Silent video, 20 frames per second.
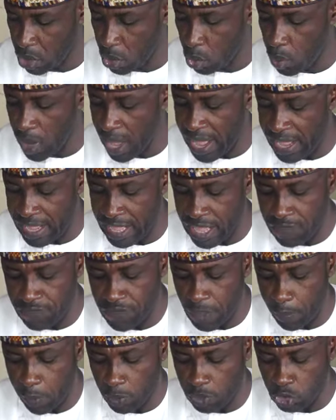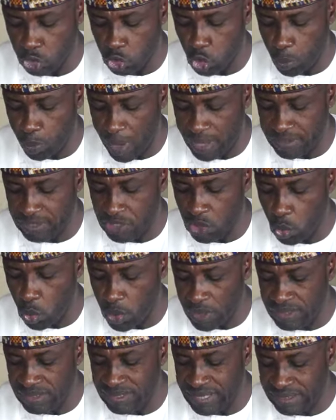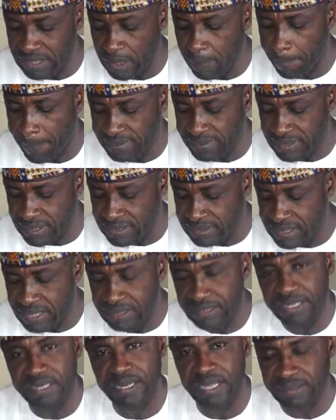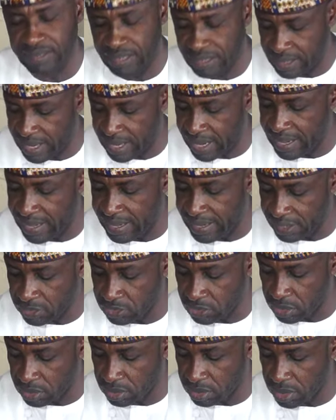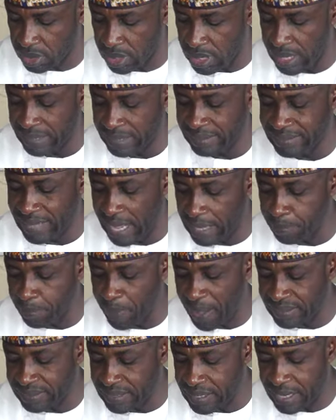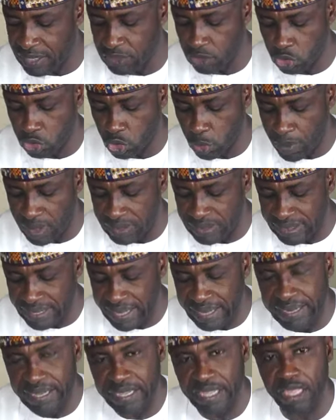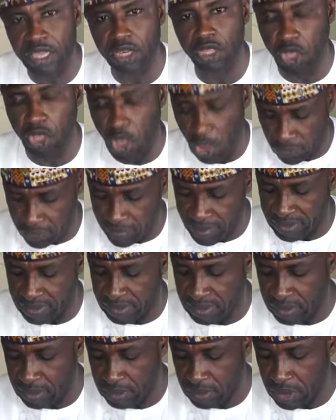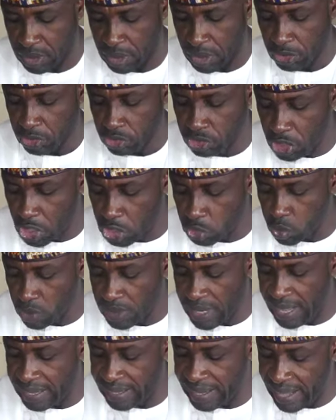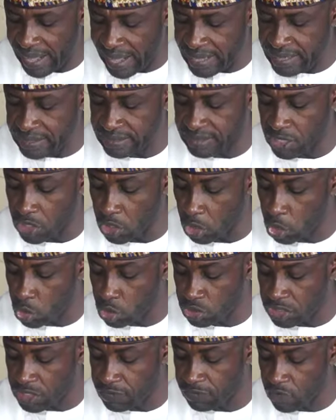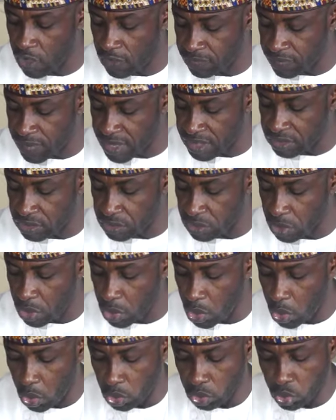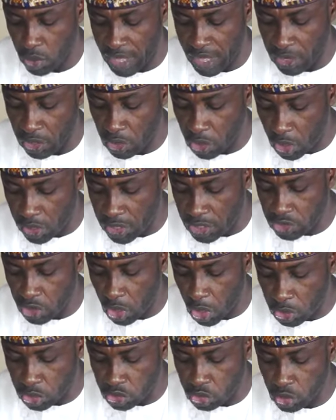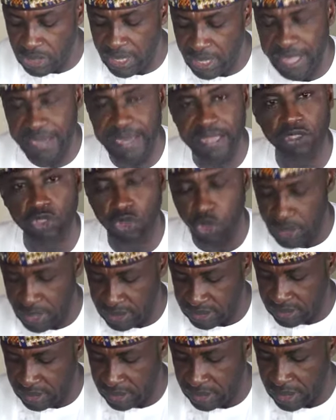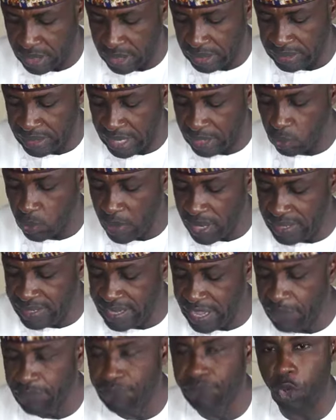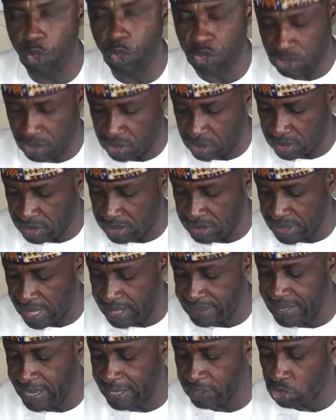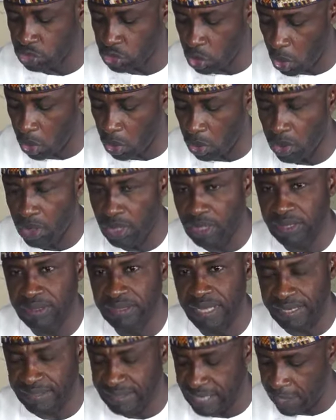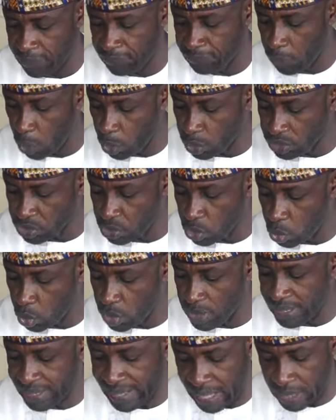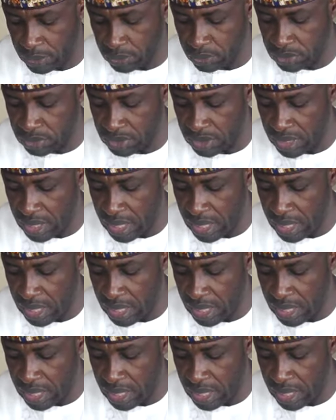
where if a political party wins certain percentage in a general election, that party is automatically in government. This will enhance inclusive government to encourage also the electorate that when they vote, that they are sure that their vote will count.